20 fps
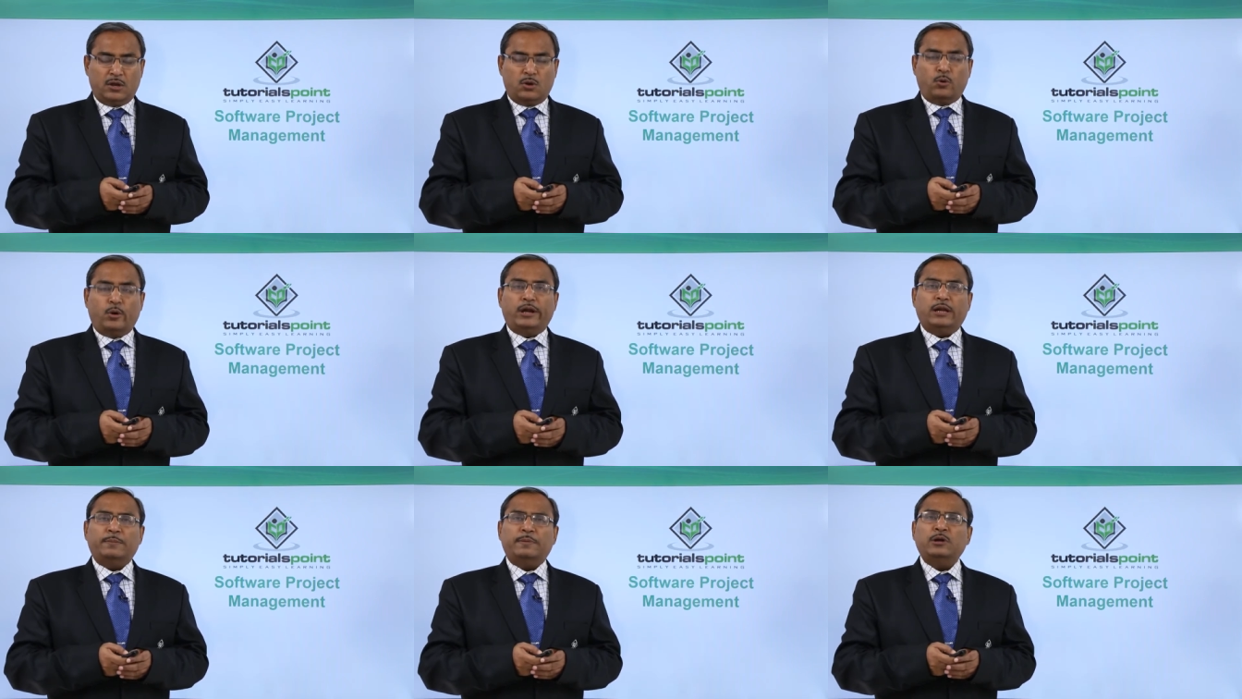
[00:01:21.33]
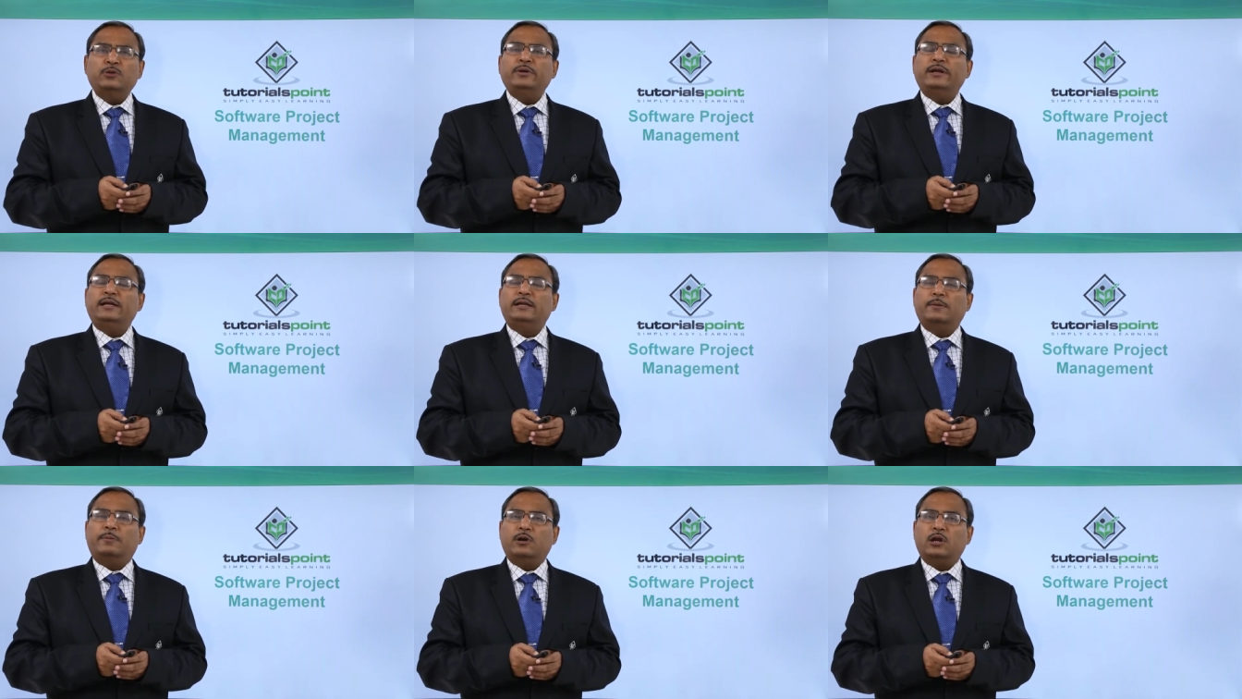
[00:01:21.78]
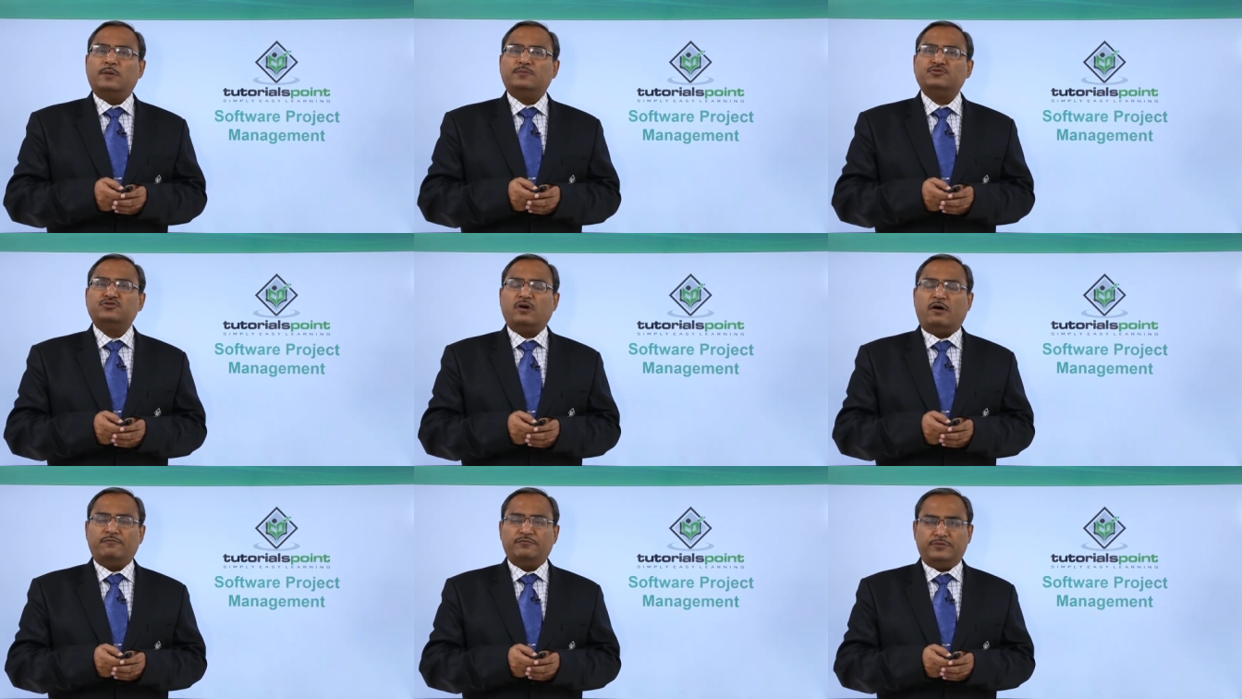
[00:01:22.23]
Whenever we develop
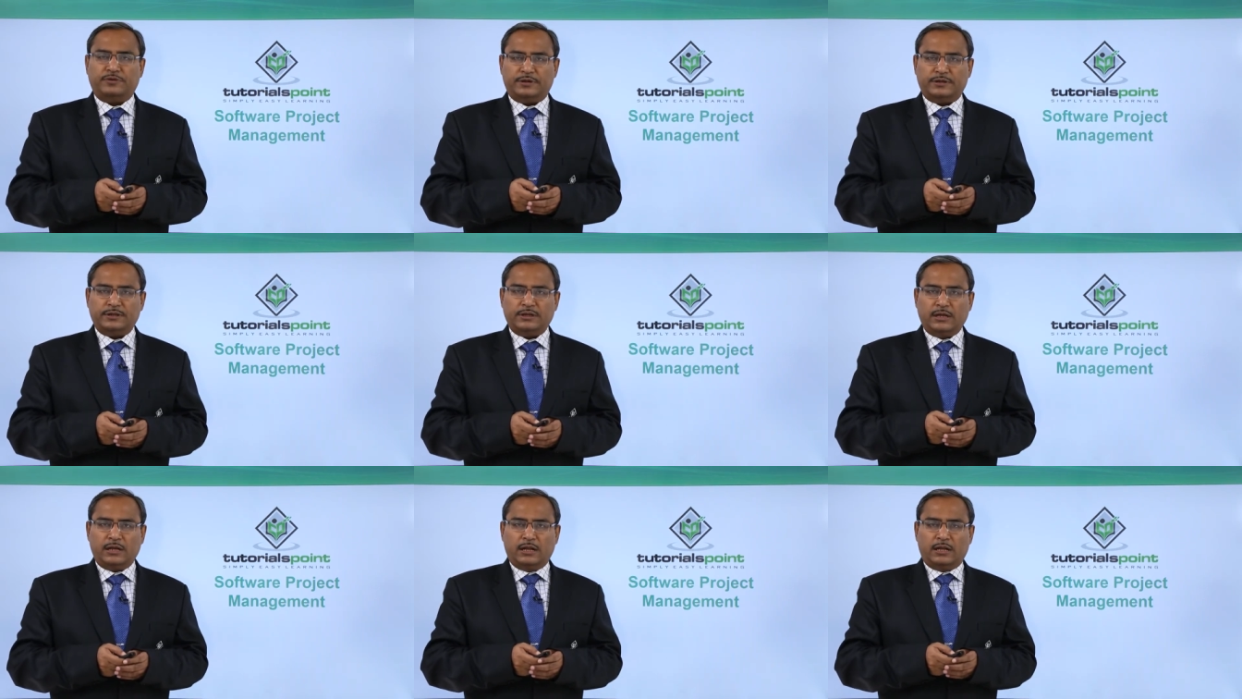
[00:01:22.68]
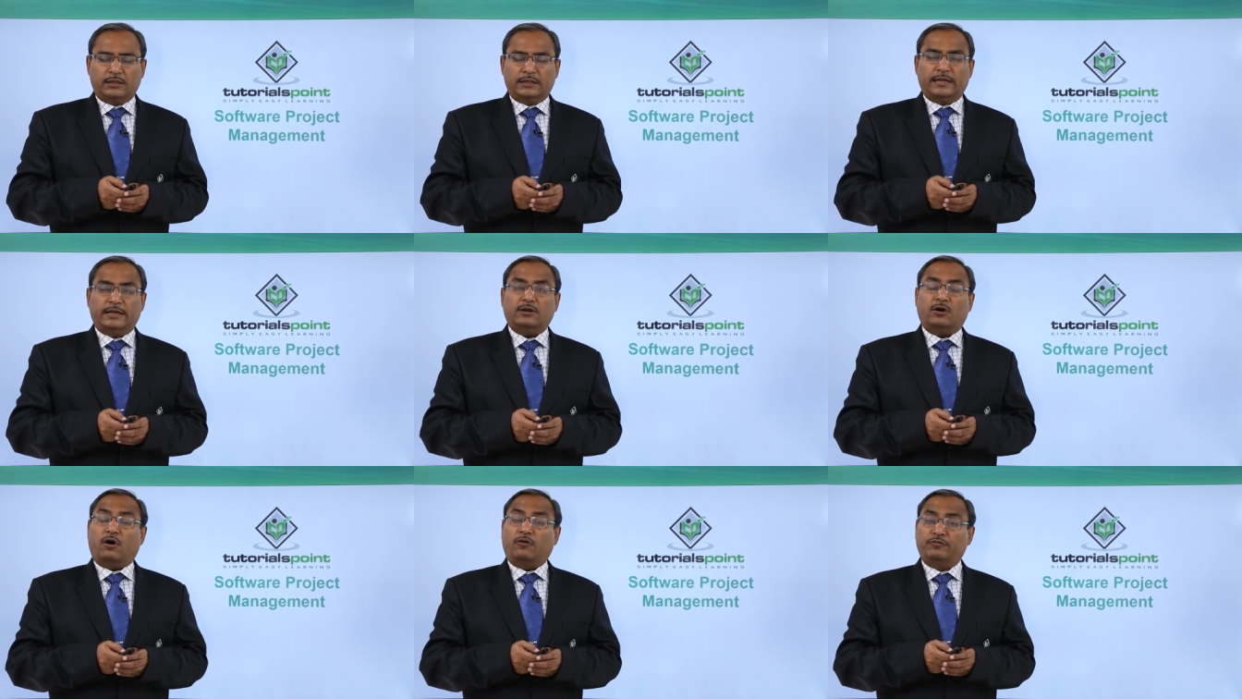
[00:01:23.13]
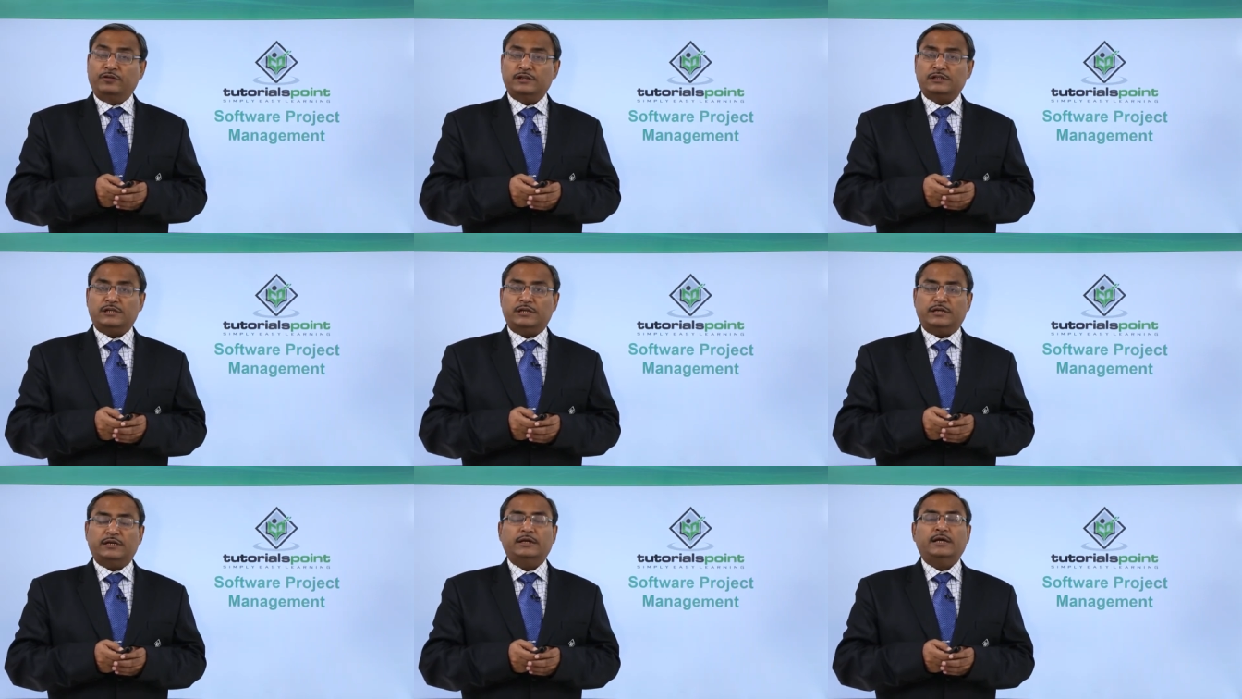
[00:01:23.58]
software then
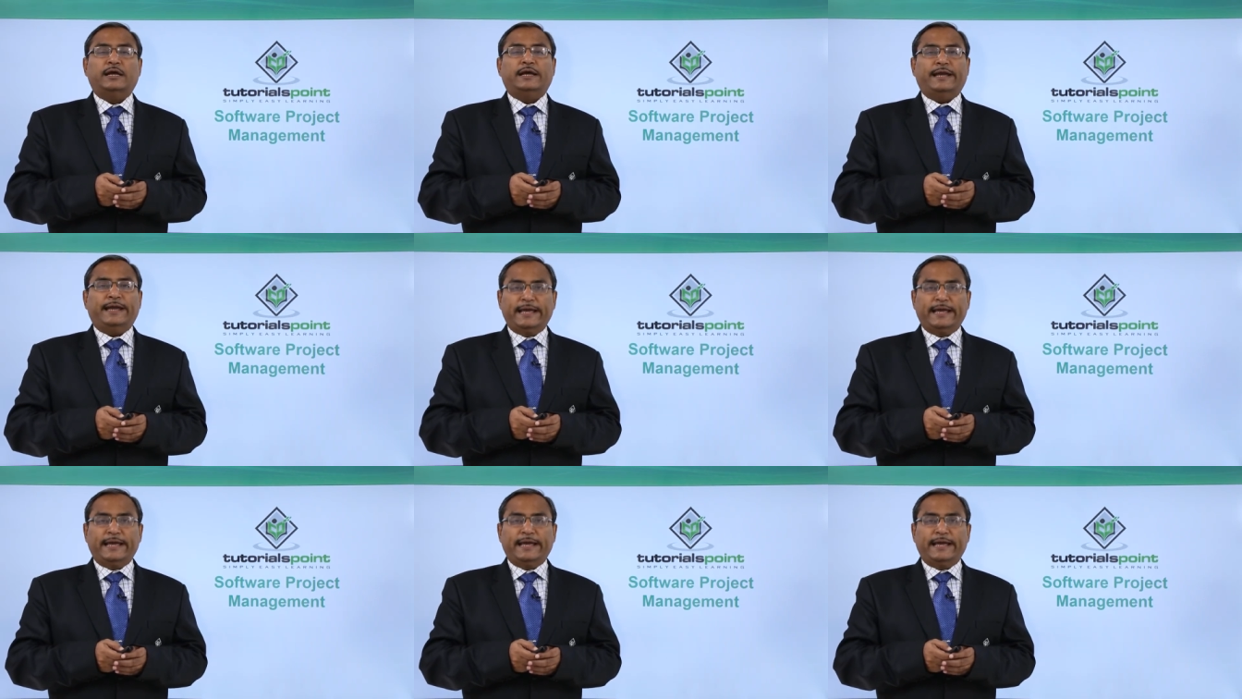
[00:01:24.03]
obviously